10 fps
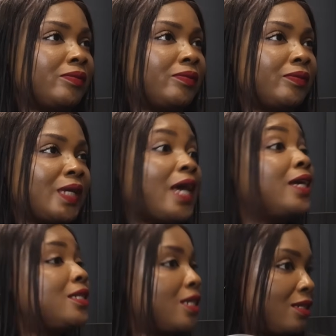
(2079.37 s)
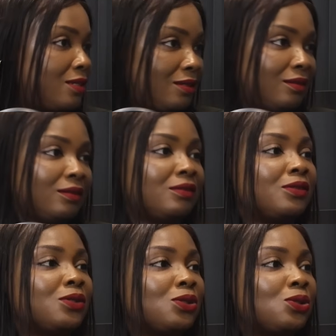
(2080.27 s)
aiding
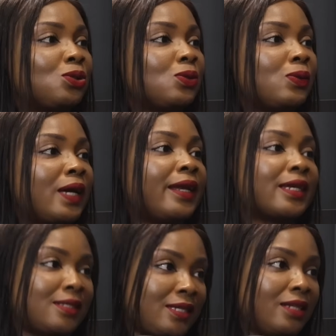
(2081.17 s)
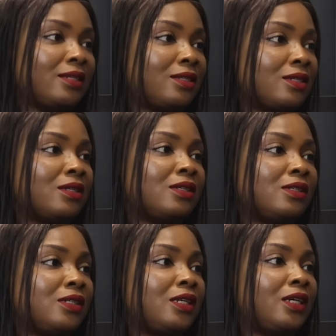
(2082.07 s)
to an extent
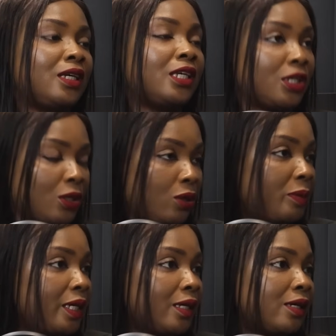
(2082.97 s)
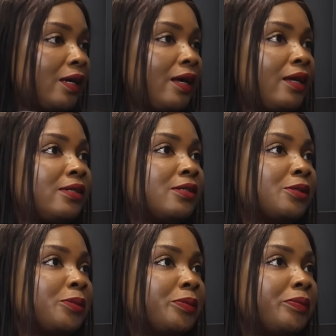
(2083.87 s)
the economy and
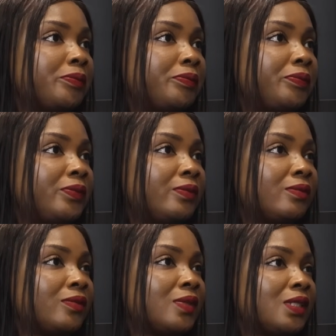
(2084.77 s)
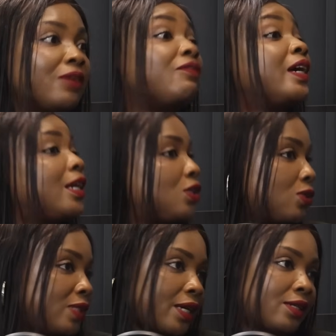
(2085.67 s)
the financial
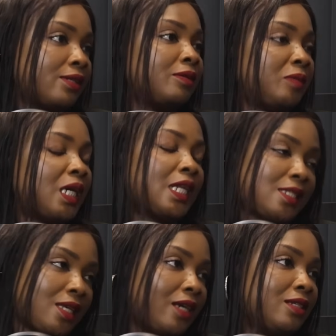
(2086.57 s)
sector. It's aiding.